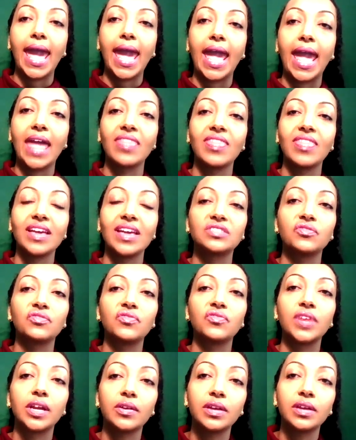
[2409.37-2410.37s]
And that's
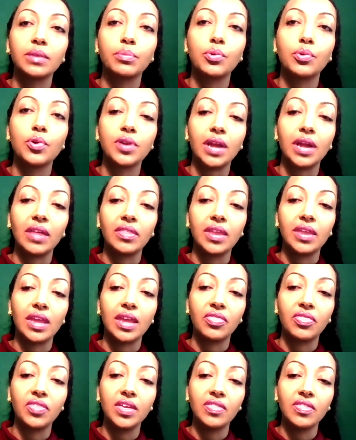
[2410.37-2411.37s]
very important. And
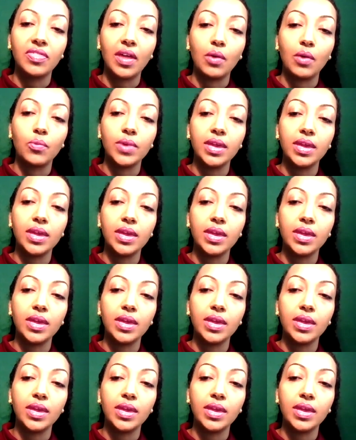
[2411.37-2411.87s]
I think that